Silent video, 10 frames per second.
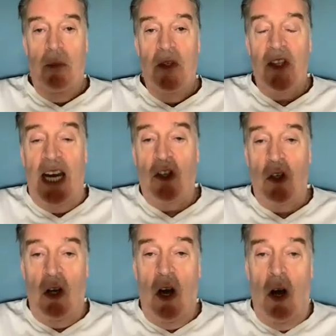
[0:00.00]

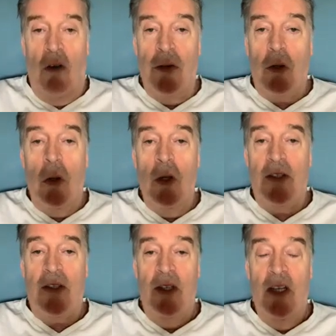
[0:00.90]
section of the
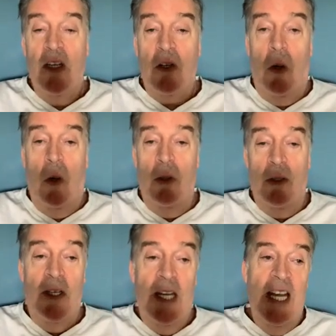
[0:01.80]
courts
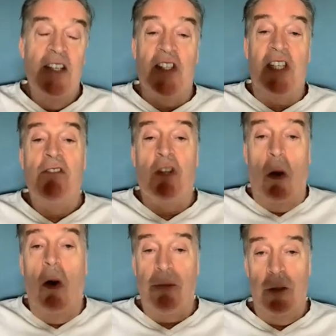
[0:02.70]
called the central
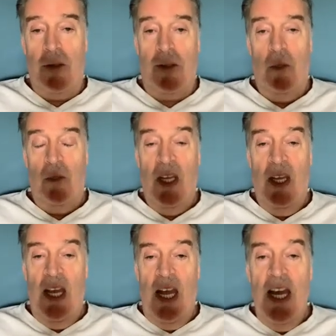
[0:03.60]
office.
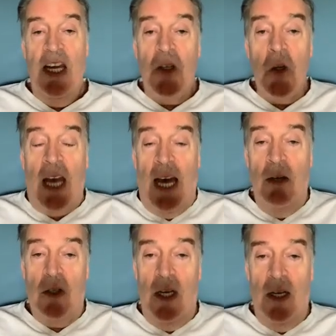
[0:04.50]
He took
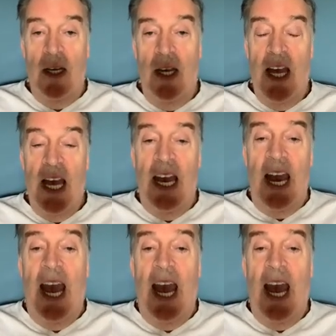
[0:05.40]
out an